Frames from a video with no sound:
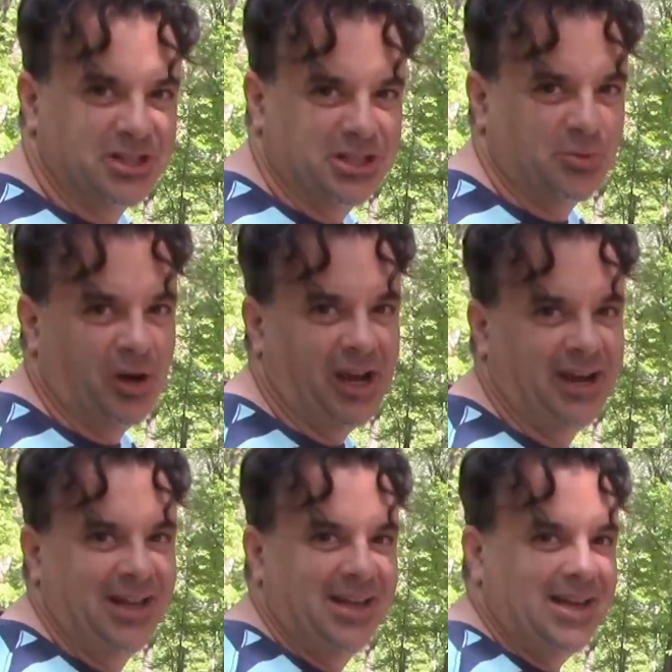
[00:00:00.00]
this way,
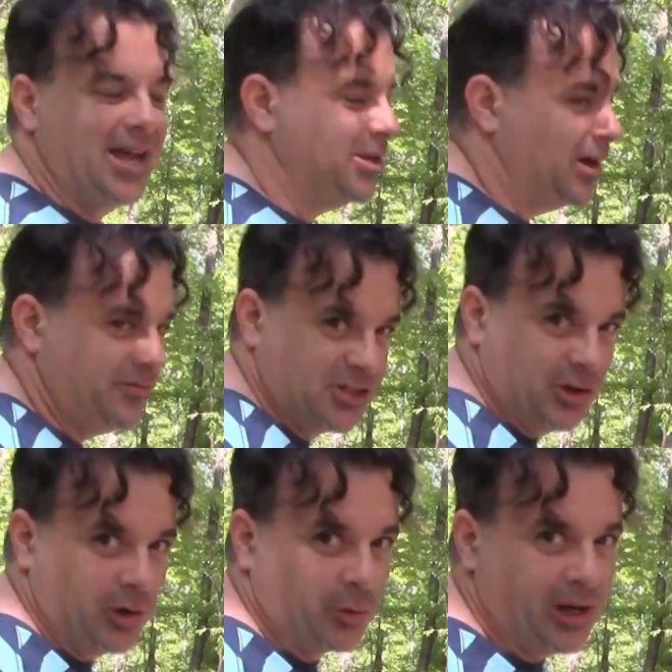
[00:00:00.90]
and you have to
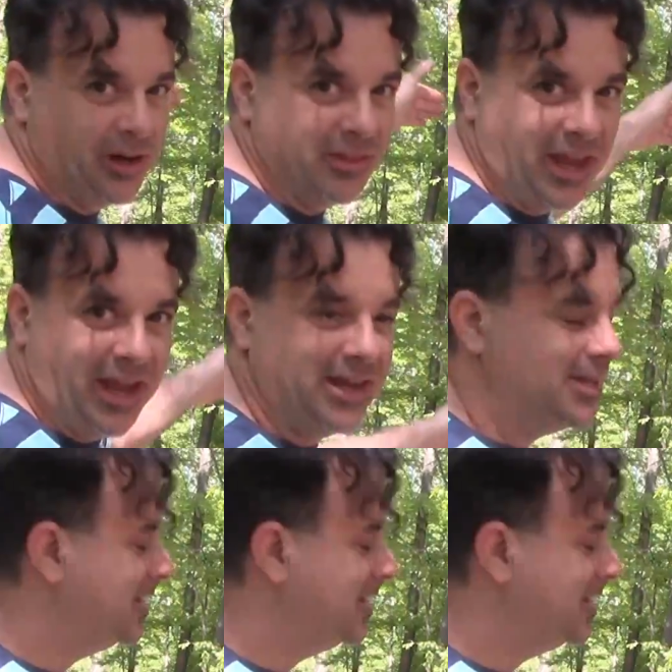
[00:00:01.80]
go around that.